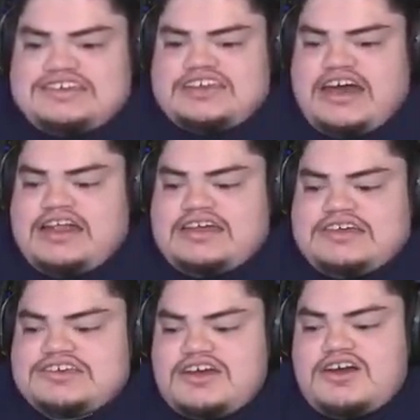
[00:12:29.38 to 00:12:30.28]

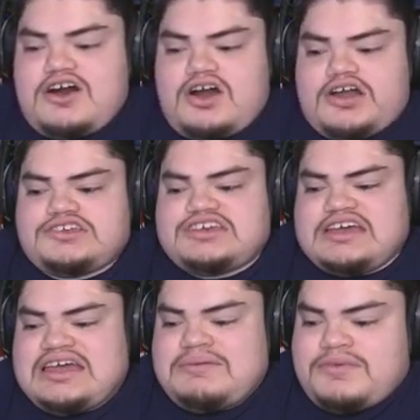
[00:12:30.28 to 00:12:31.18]
challenge our
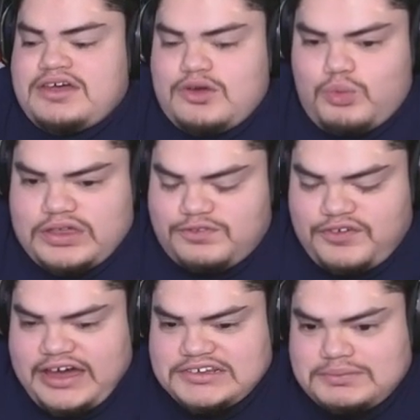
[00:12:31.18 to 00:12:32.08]
team with
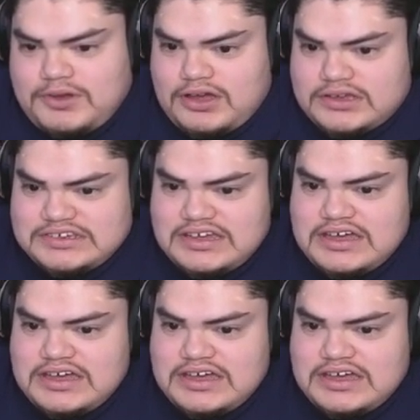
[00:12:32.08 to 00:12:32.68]
fastballs,